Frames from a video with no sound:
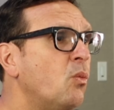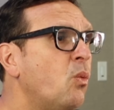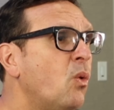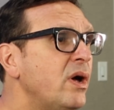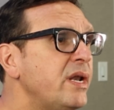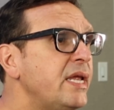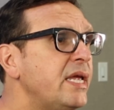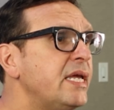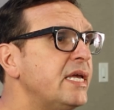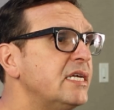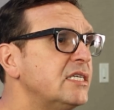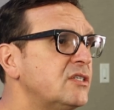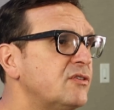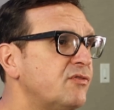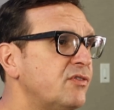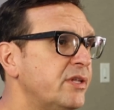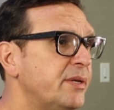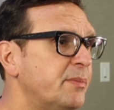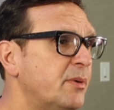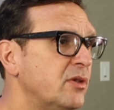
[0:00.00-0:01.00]
What is
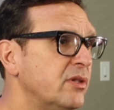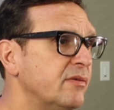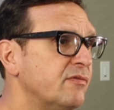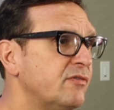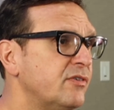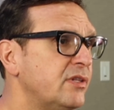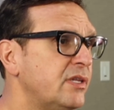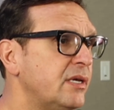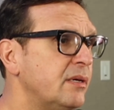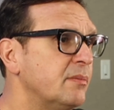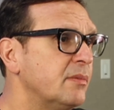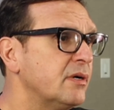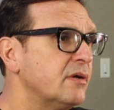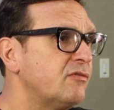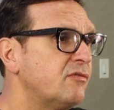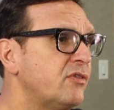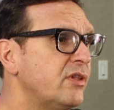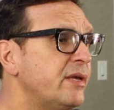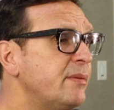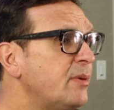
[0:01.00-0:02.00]
phlebolymphedema?
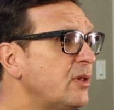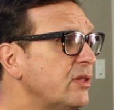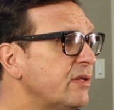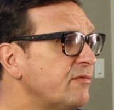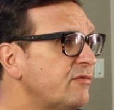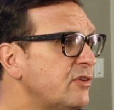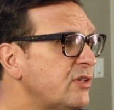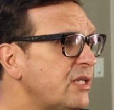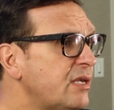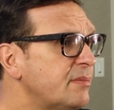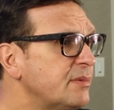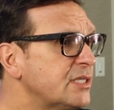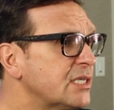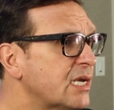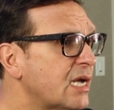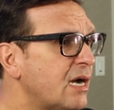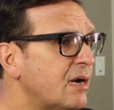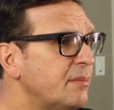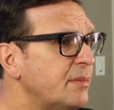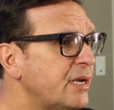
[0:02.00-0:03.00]
Phlebolymphedema is a
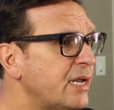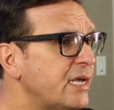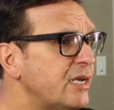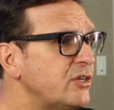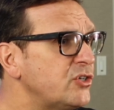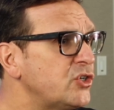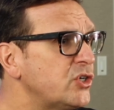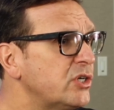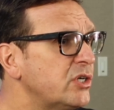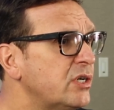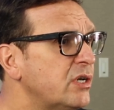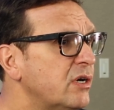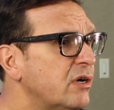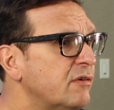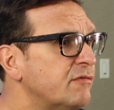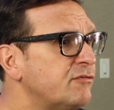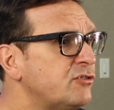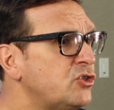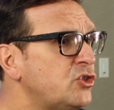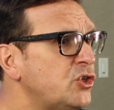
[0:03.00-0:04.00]
combination
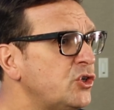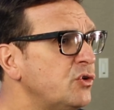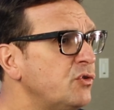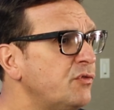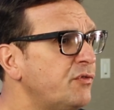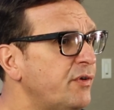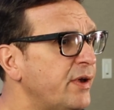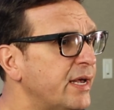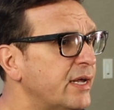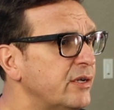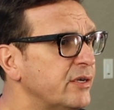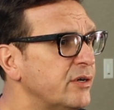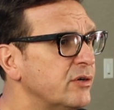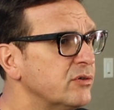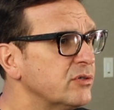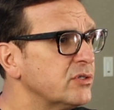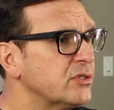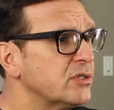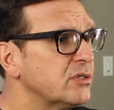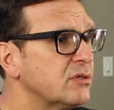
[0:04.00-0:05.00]
of two
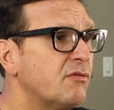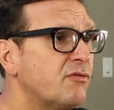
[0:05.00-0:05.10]
failures.